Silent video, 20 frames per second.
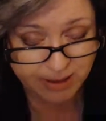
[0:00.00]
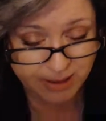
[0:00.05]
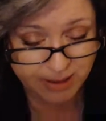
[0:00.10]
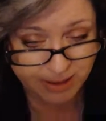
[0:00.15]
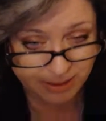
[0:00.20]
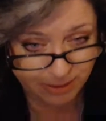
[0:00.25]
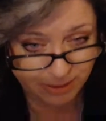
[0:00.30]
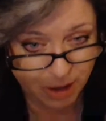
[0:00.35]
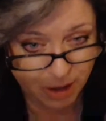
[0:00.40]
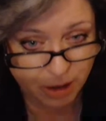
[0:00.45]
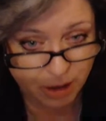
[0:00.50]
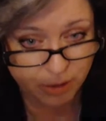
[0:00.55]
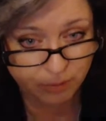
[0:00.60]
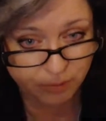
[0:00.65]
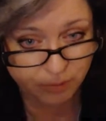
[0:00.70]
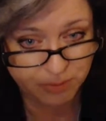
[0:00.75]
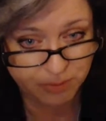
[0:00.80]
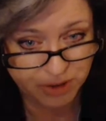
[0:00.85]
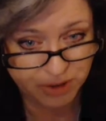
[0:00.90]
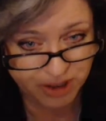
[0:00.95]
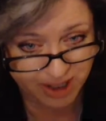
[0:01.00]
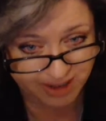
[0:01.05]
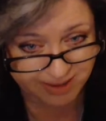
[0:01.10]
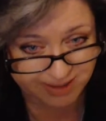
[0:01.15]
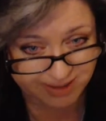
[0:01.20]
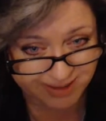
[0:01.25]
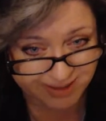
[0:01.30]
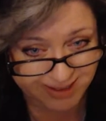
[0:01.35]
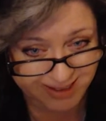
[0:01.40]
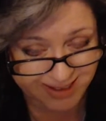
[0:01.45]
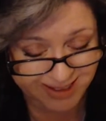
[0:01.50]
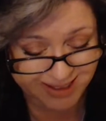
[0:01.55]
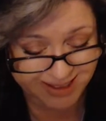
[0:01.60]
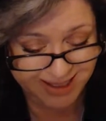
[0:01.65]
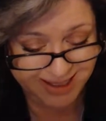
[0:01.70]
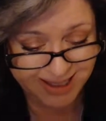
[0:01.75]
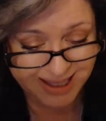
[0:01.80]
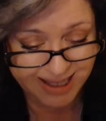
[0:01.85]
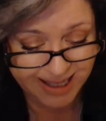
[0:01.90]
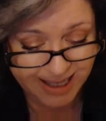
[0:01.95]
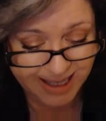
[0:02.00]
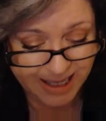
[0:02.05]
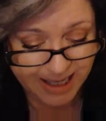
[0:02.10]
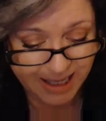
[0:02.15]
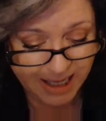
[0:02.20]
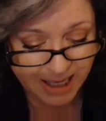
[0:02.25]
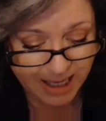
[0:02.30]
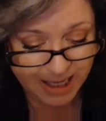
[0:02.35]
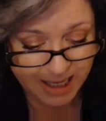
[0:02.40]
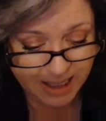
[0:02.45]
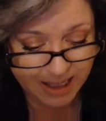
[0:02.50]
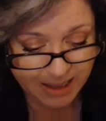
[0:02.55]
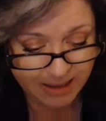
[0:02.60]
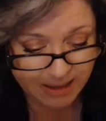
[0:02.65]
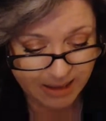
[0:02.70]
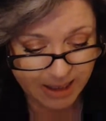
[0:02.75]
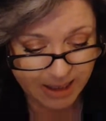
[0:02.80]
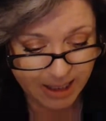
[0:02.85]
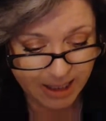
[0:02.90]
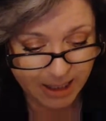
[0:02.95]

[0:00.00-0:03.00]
It's all from channeling. And